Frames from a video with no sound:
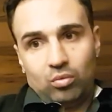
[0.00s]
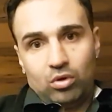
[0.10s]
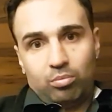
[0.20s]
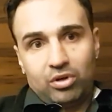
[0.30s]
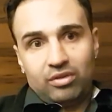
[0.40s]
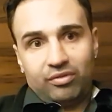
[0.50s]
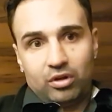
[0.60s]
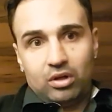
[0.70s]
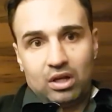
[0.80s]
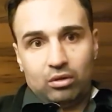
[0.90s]
Well, Price
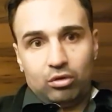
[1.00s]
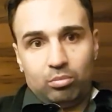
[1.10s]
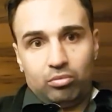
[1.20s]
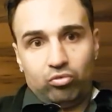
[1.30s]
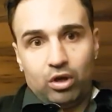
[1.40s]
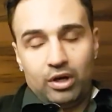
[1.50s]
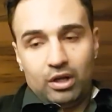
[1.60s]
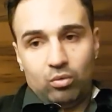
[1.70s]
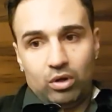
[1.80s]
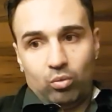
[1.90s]
Fighter had a little run in
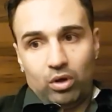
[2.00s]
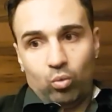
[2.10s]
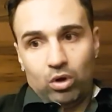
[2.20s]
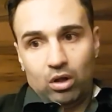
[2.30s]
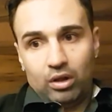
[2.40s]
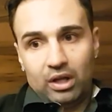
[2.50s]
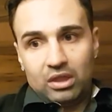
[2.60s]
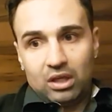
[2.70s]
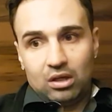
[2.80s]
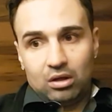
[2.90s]
it when it went well, and I
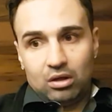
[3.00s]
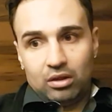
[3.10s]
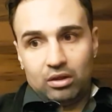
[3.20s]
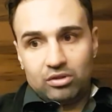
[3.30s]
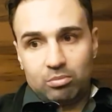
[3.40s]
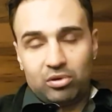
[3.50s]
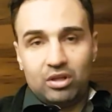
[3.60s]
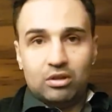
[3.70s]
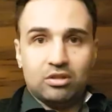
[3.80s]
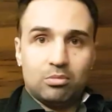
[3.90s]
think there's a
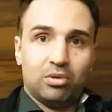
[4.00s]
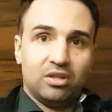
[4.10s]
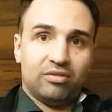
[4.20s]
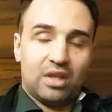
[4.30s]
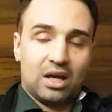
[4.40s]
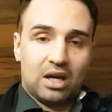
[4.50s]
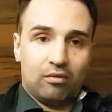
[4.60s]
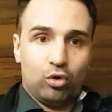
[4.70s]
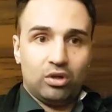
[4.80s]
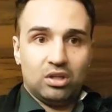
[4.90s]
place for that kind
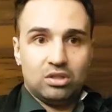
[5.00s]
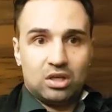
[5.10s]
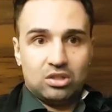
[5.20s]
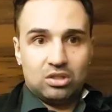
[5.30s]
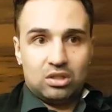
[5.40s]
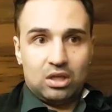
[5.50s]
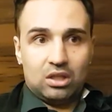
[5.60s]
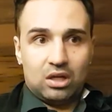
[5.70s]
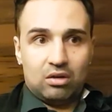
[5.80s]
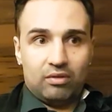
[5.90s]
of audience. I just think
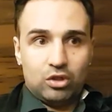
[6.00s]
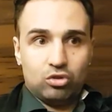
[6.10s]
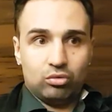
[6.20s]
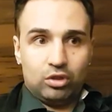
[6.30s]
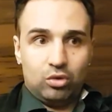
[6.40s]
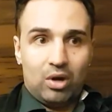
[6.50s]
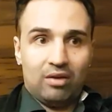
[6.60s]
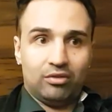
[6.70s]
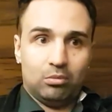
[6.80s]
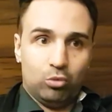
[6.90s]
that eventually you
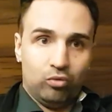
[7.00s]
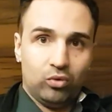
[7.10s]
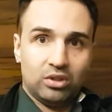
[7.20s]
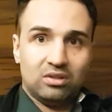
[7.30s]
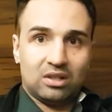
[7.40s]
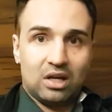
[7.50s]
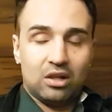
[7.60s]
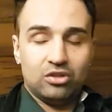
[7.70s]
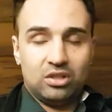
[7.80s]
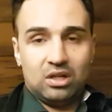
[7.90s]
have to move with the
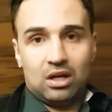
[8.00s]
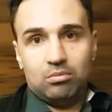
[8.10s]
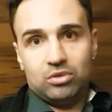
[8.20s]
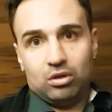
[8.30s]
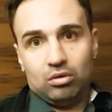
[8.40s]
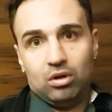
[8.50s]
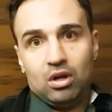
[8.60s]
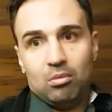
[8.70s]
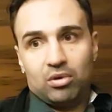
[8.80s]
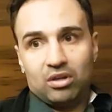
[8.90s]
technology times, you know.
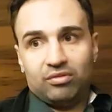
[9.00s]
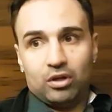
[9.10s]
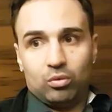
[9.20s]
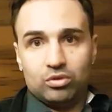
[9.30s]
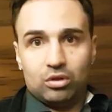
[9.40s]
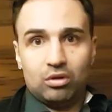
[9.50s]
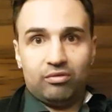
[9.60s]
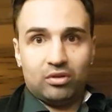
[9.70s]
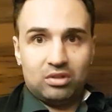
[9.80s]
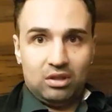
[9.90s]
Price Fighter was good
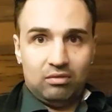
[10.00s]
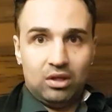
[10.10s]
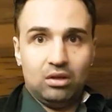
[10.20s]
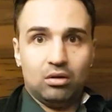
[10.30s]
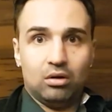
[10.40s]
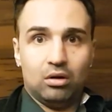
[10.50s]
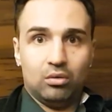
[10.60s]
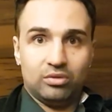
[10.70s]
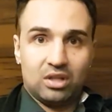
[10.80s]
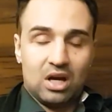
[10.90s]
for TV.
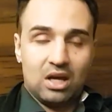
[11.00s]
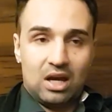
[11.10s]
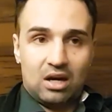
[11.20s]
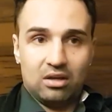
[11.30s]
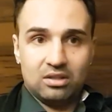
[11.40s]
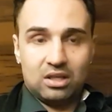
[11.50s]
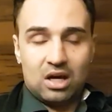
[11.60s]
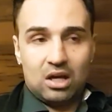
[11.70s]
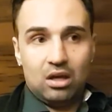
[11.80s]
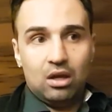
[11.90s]
Sky had it on Sky.